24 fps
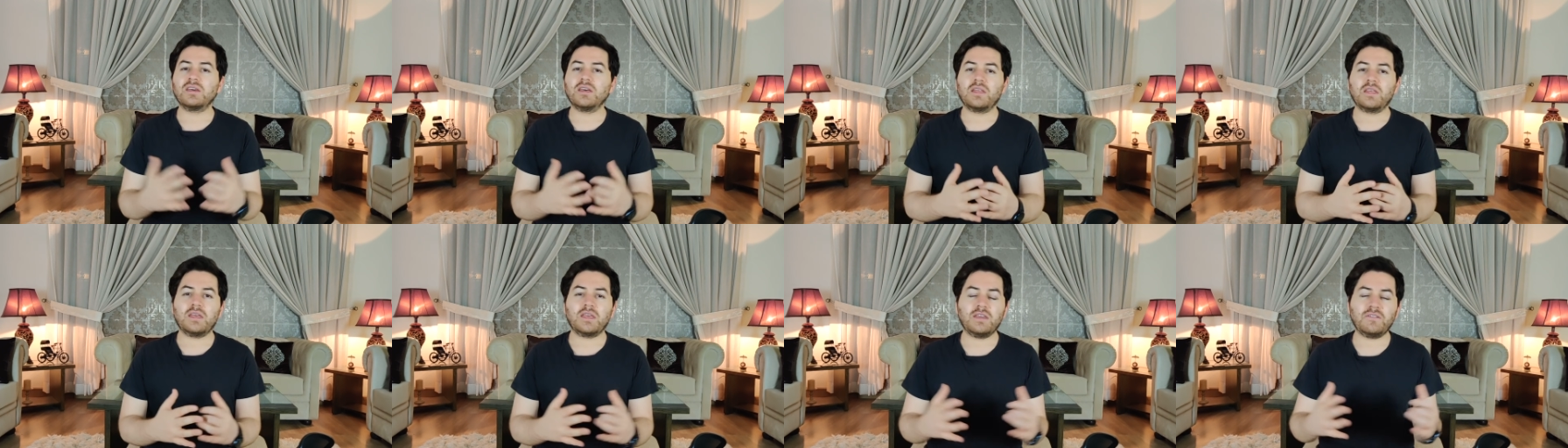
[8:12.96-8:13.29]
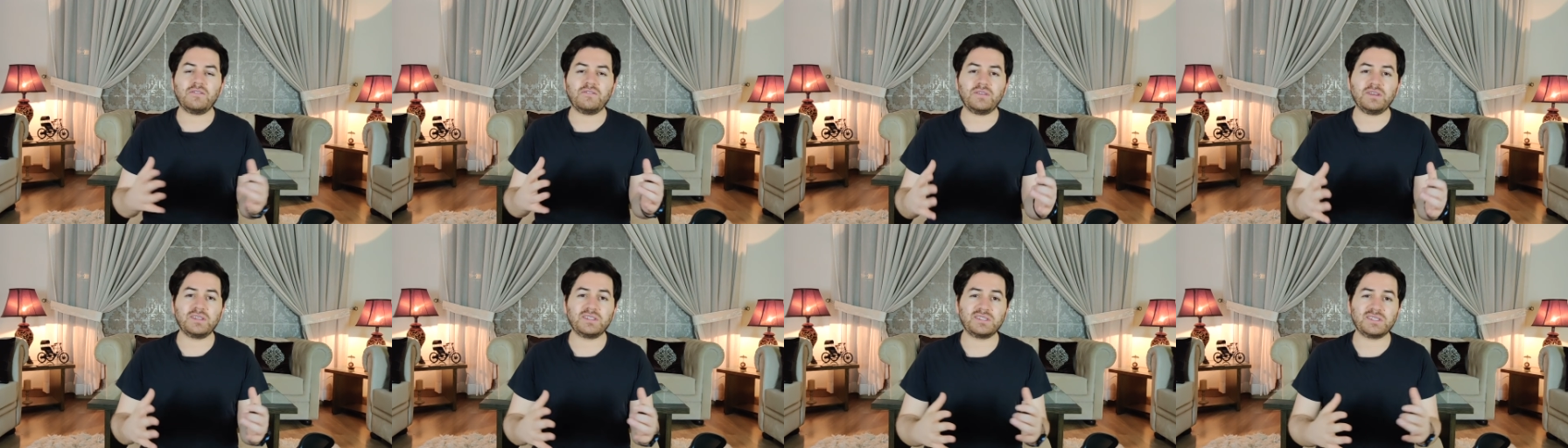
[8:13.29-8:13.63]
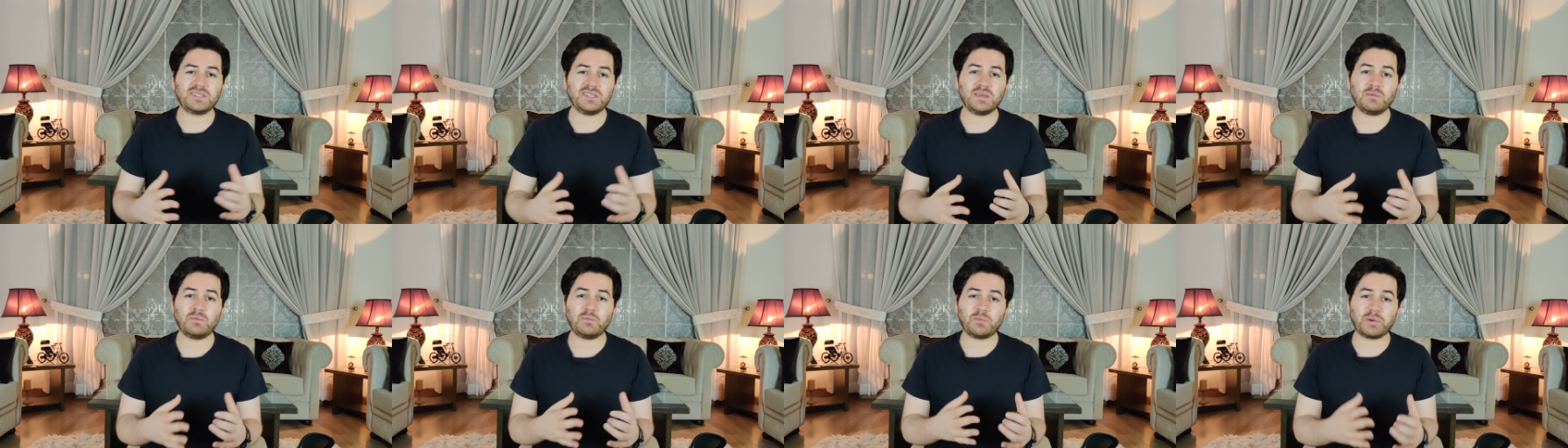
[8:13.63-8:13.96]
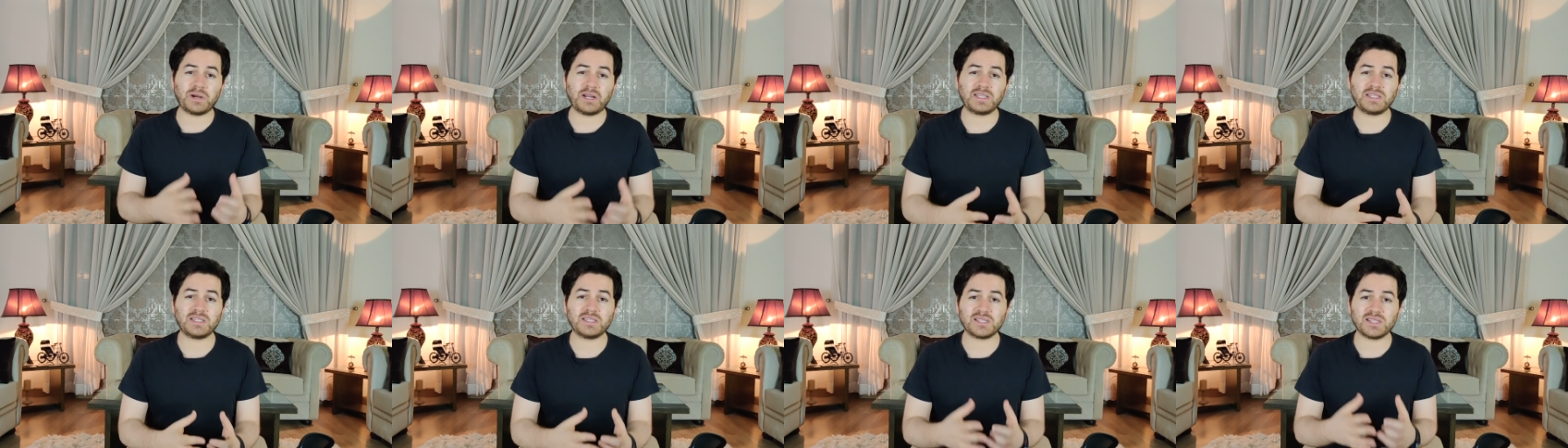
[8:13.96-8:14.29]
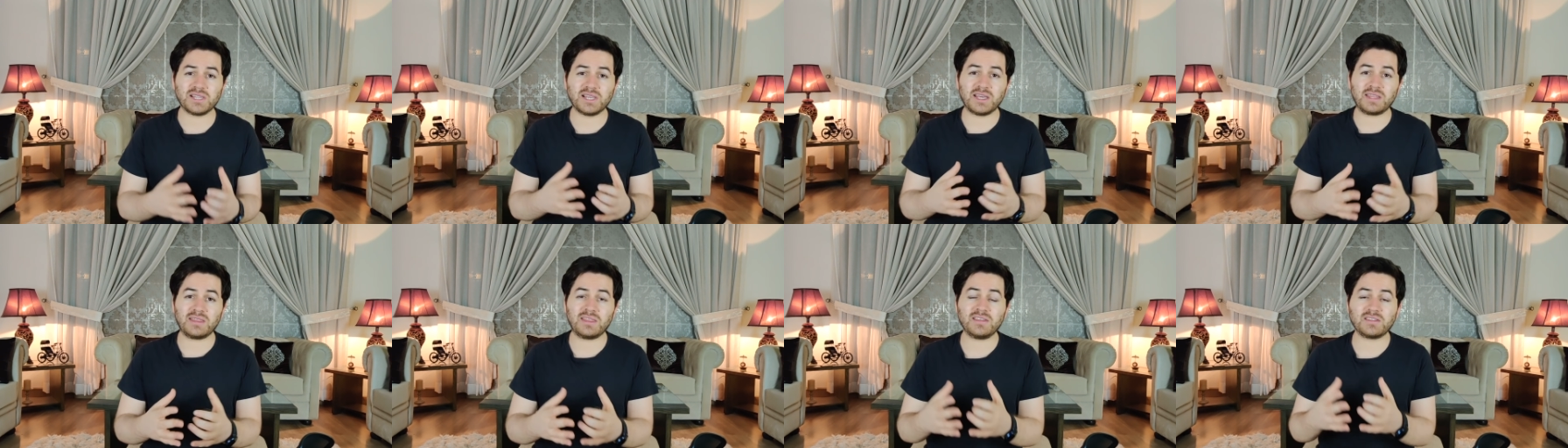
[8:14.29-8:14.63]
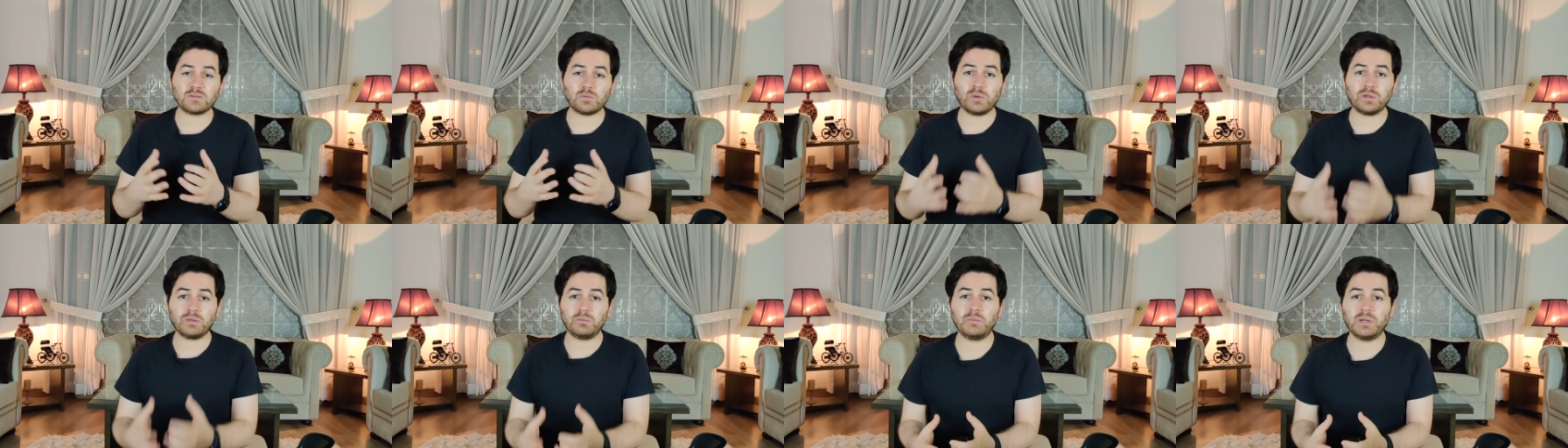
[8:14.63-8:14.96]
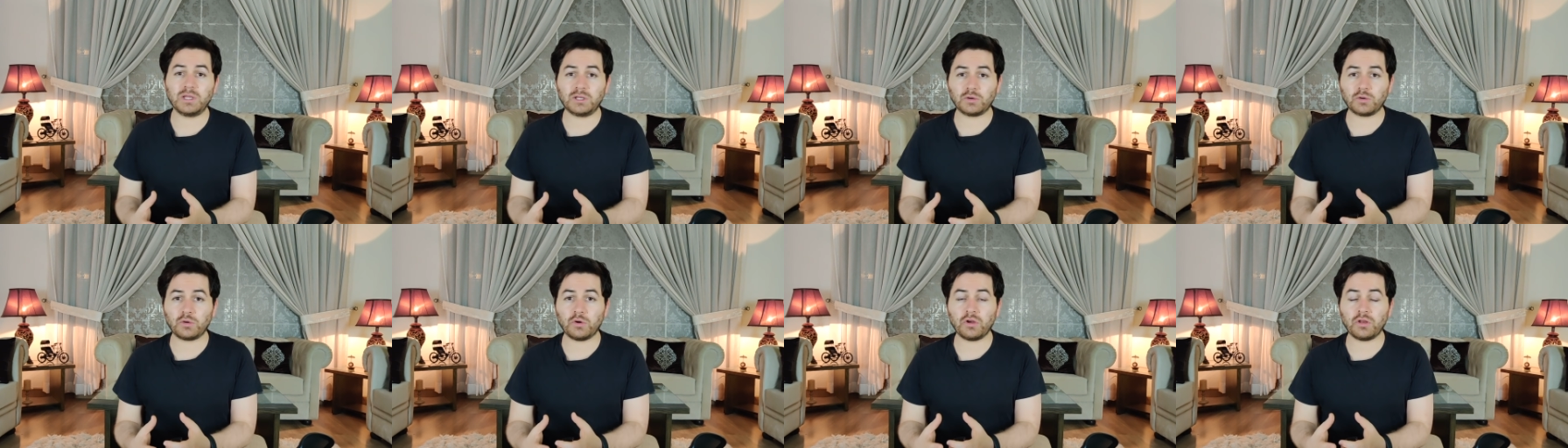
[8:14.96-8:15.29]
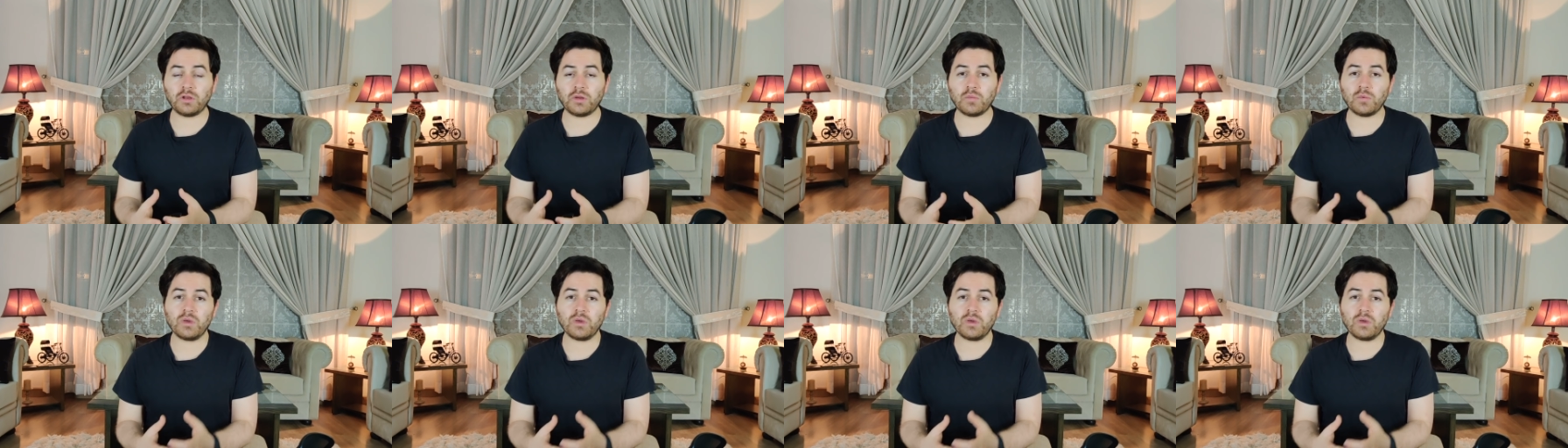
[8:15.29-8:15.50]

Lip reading: if we see prices like this with Bitcoin,